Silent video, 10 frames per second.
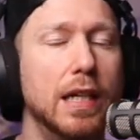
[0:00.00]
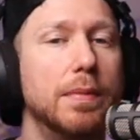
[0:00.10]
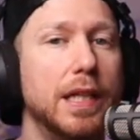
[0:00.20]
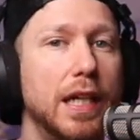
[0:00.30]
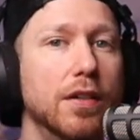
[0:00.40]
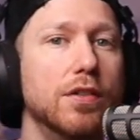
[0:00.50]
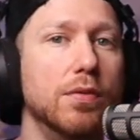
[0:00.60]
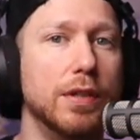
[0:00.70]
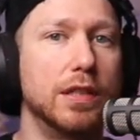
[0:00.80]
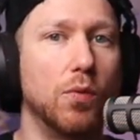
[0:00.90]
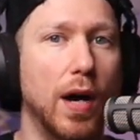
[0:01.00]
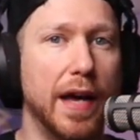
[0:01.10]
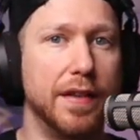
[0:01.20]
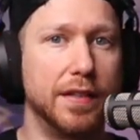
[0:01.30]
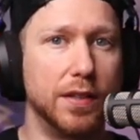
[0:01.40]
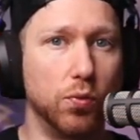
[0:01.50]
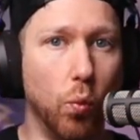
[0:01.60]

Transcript: But here's the reason why this is